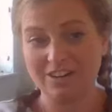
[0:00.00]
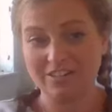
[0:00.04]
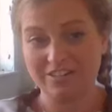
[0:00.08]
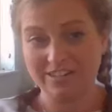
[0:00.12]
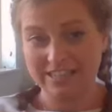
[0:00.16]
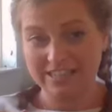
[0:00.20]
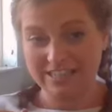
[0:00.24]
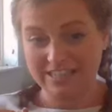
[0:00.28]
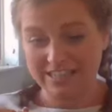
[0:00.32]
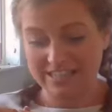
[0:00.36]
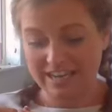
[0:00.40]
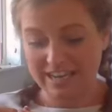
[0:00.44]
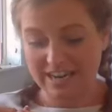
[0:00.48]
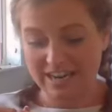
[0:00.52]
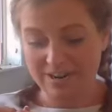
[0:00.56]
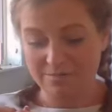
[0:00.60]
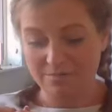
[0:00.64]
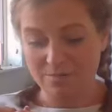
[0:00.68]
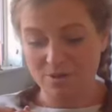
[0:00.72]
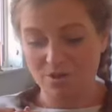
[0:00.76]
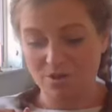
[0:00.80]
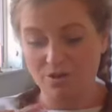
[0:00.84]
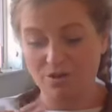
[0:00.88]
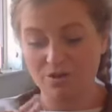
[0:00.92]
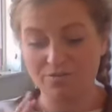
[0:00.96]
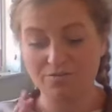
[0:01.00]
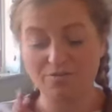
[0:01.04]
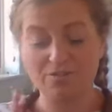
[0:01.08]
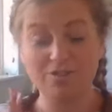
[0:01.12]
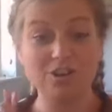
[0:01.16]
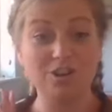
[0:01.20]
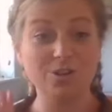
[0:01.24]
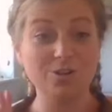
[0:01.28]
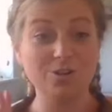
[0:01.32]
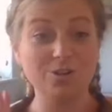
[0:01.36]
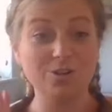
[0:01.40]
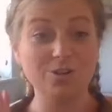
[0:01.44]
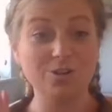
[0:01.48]
guitarist um, of
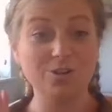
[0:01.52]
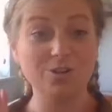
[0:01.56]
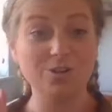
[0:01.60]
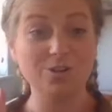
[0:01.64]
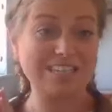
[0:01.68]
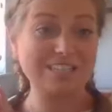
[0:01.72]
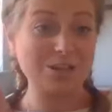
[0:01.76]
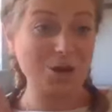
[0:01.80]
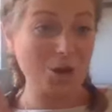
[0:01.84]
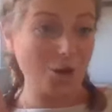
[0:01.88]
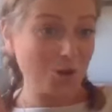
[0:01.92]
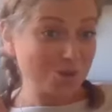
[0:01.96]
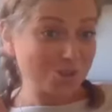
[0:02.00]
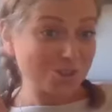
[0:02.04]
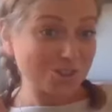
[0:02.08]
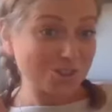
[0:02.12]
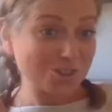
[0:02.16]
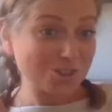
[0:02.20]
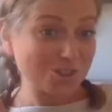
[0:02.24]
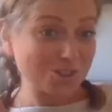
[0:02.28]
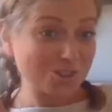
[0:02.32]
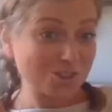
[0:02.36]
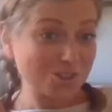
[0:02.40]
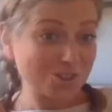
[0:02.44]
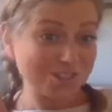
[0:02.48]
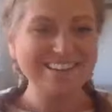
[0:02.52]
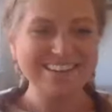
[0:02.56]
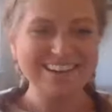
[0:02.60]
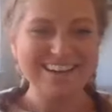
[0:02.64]
Lunatics Lost,